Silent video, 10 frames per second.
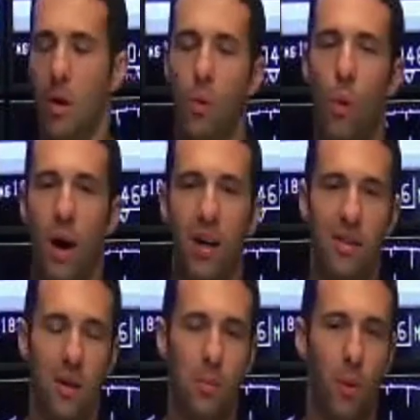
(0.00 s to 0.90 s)
Why is
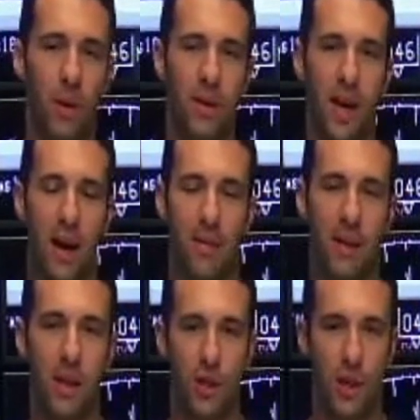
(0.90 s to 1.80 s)
it important to have
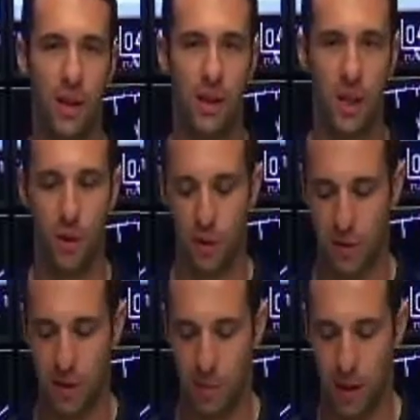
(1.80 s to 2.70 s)
ignition
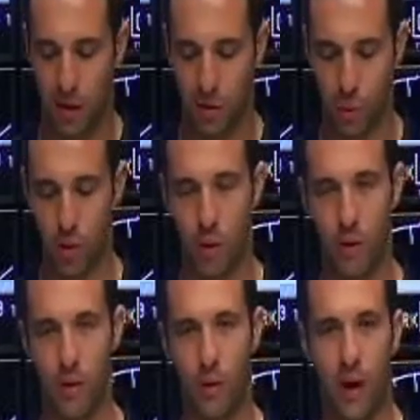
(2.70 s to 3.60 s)
continuously? Because we're low to
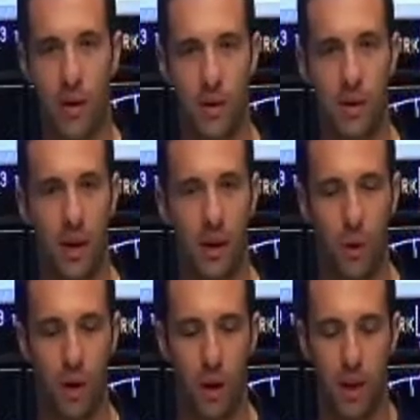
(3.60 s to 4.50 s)
the ground and we're
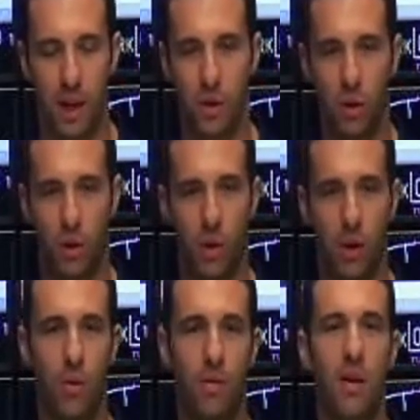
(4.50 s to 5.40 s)
coming into a
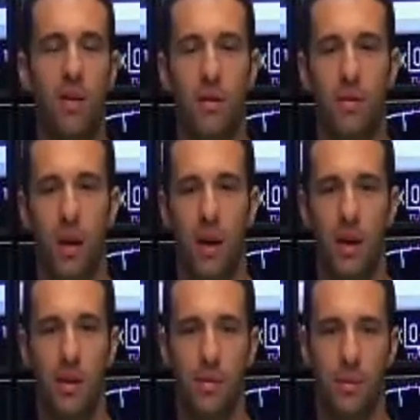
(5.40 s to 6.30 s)
critical phase of flight.
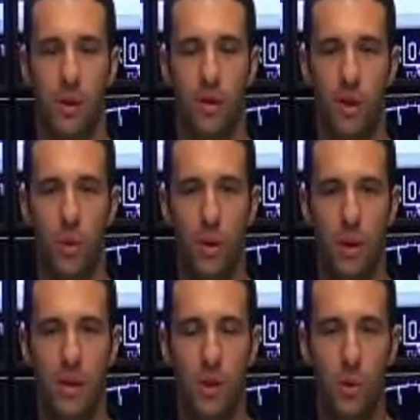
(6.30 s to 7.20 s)
There's two of
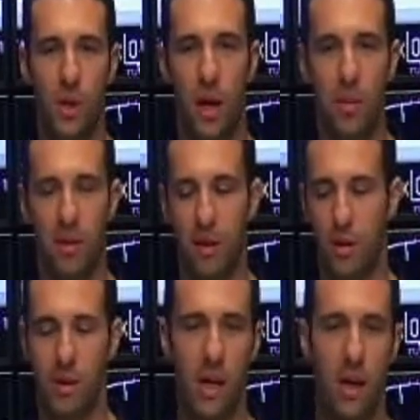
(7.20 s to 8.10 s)
the two times
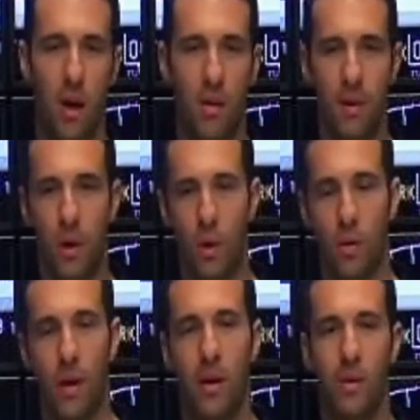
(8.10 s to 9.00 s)
here: takeoff and go
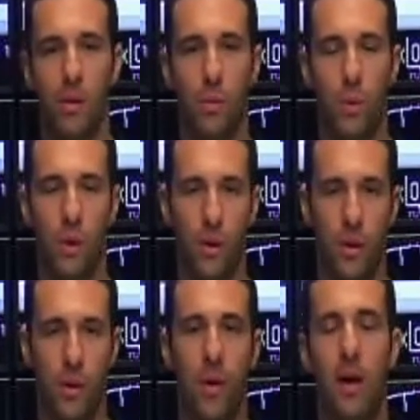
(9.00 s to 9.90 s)
around. We're low to
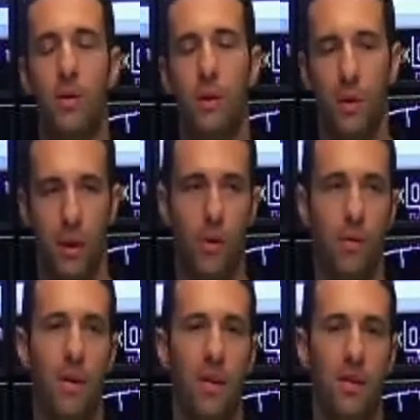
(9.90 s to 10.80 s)
the ground, critical
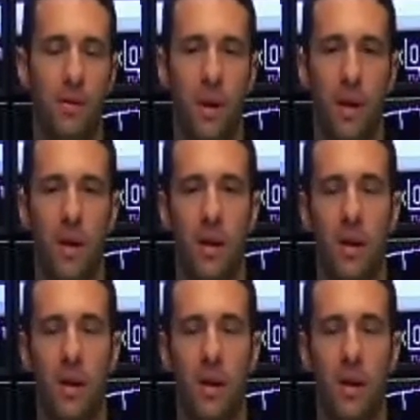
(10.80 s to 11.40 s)
phase of flight.